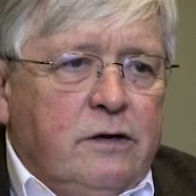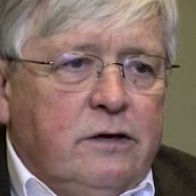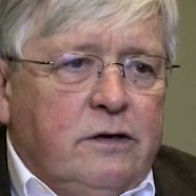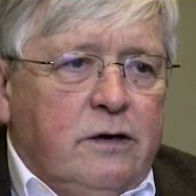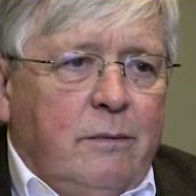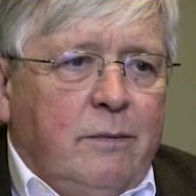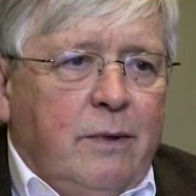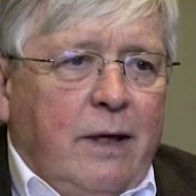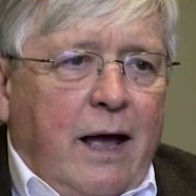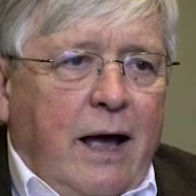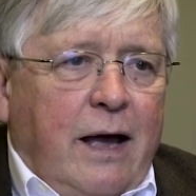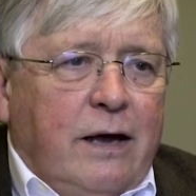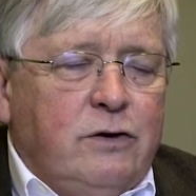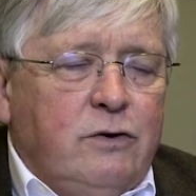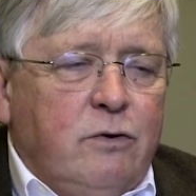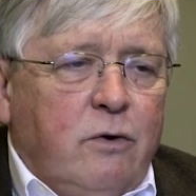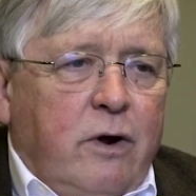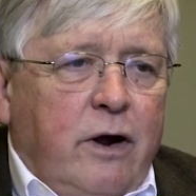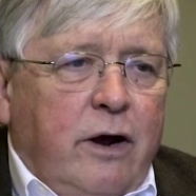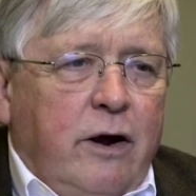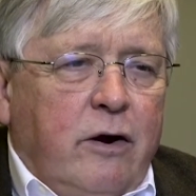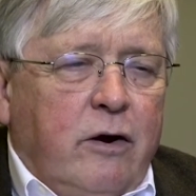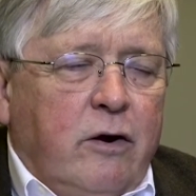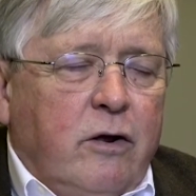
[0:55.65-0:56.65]
some of the
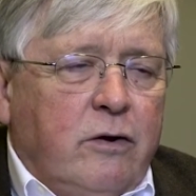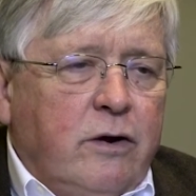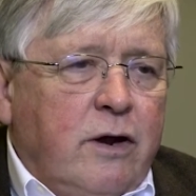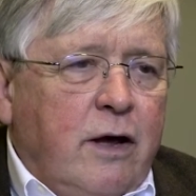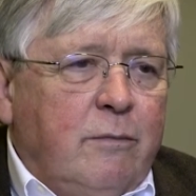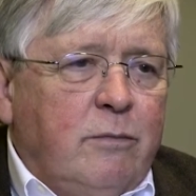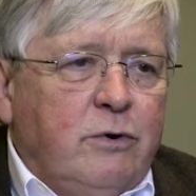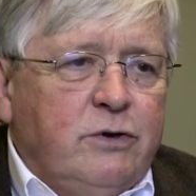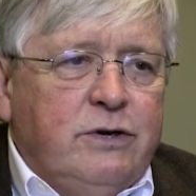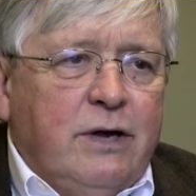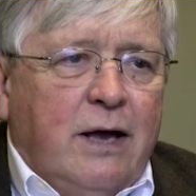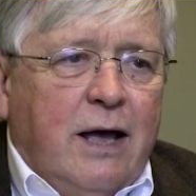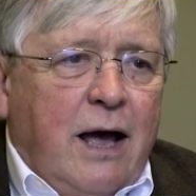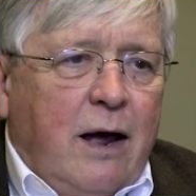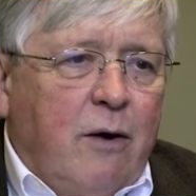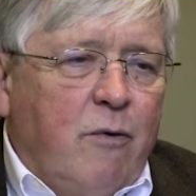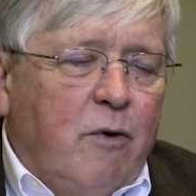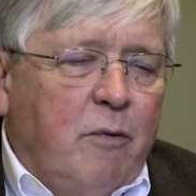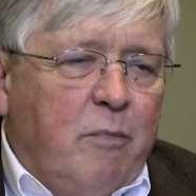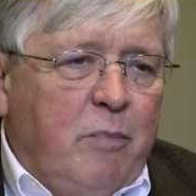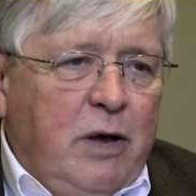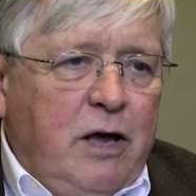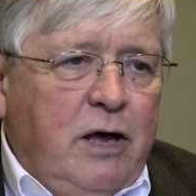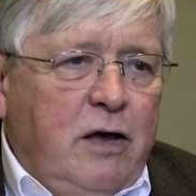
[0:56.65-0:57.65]
actuarial numbers, it
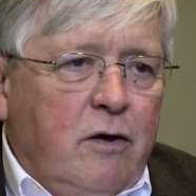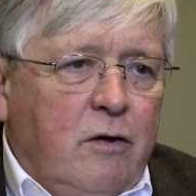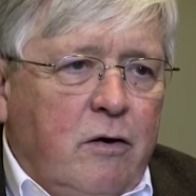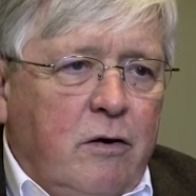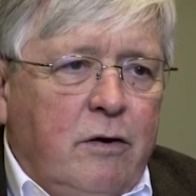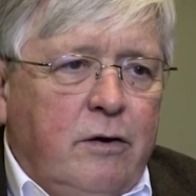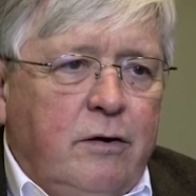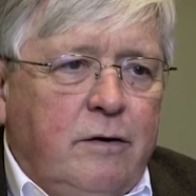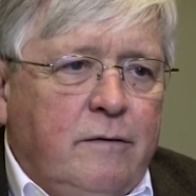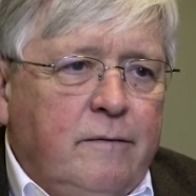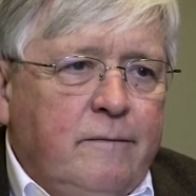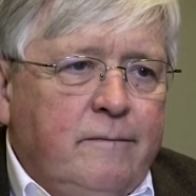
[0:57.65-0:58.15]
got repealed